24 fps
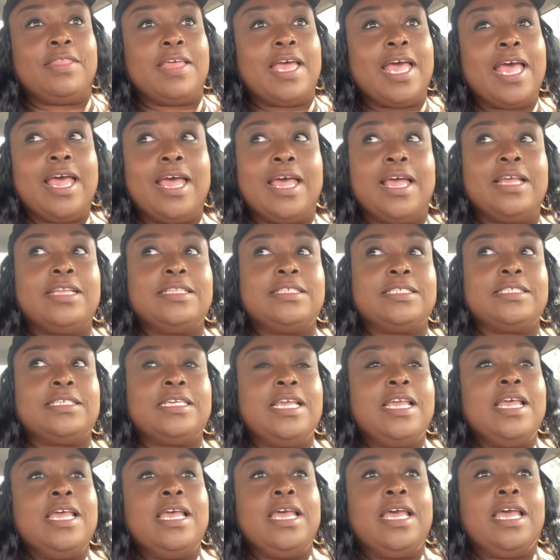that
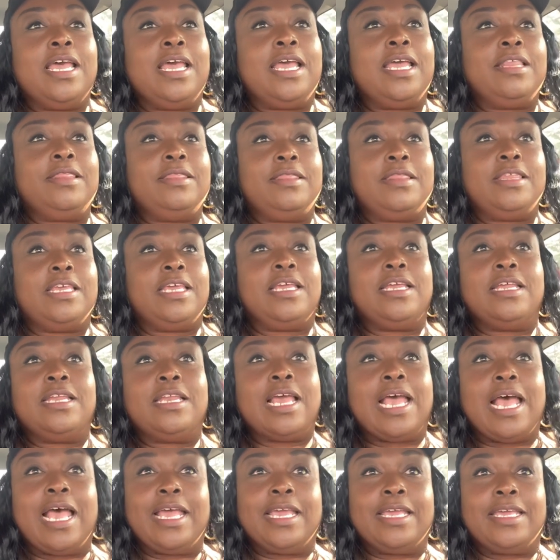and then
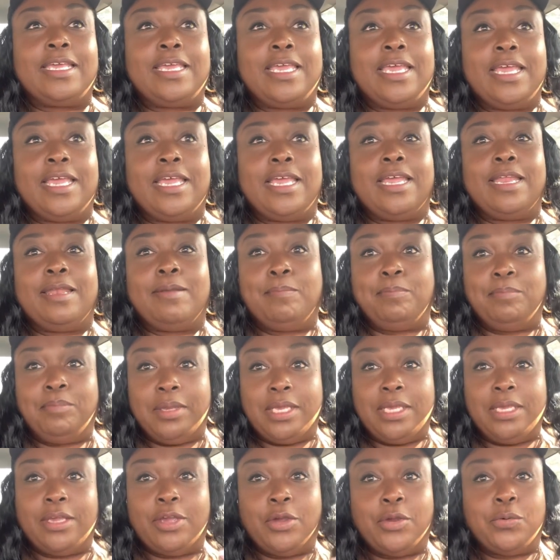I can
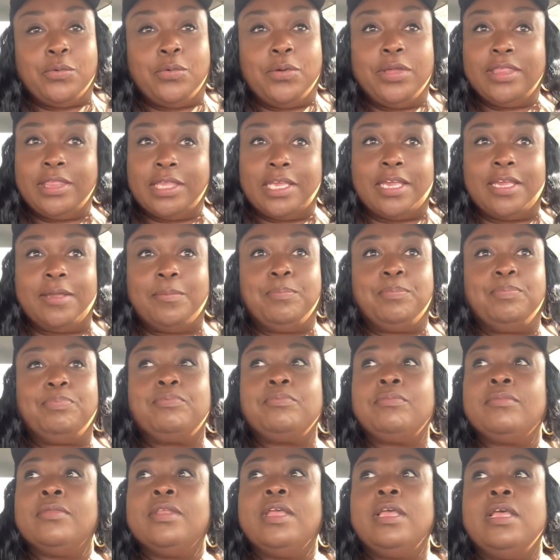meet her with it.
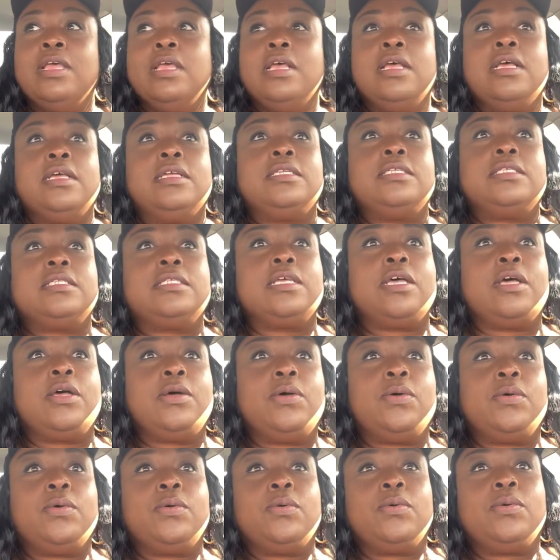
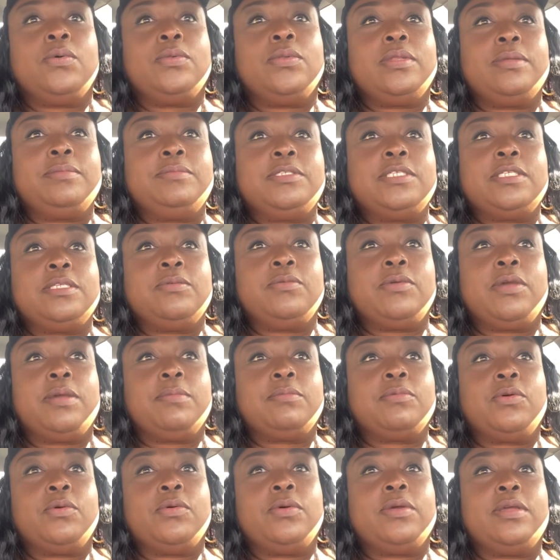So let me see where
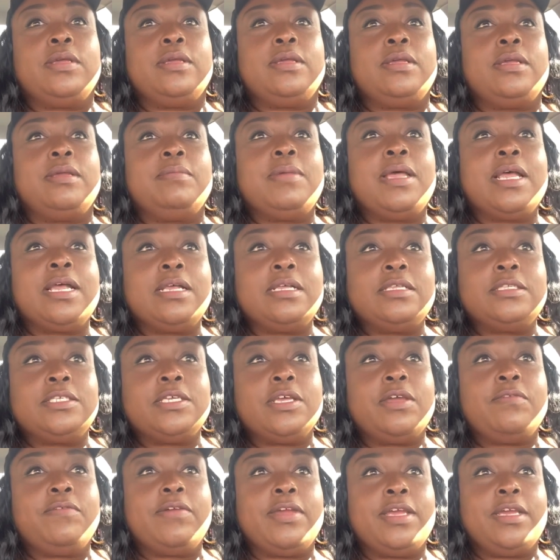I'm going. Am I gonna
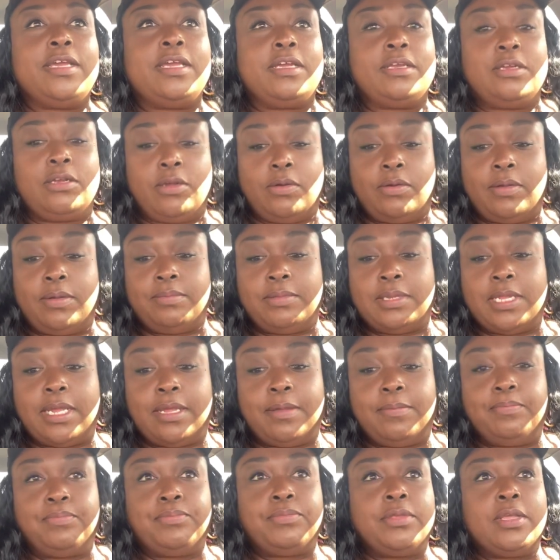turn right here? No, I'm not.
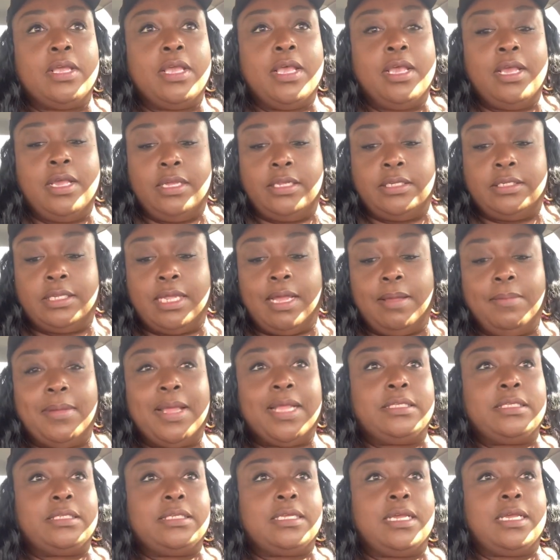So I'm
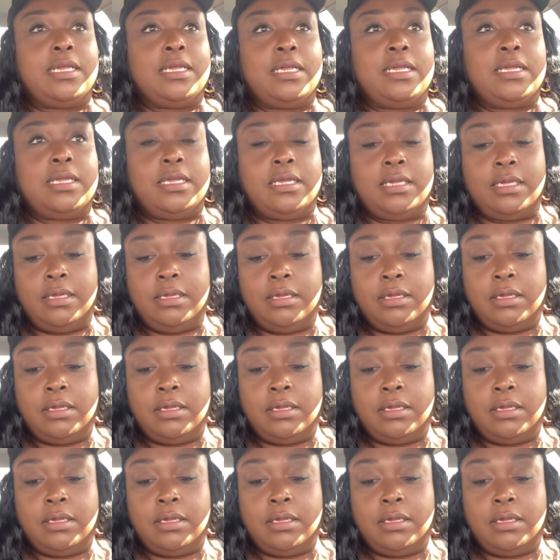about to uh,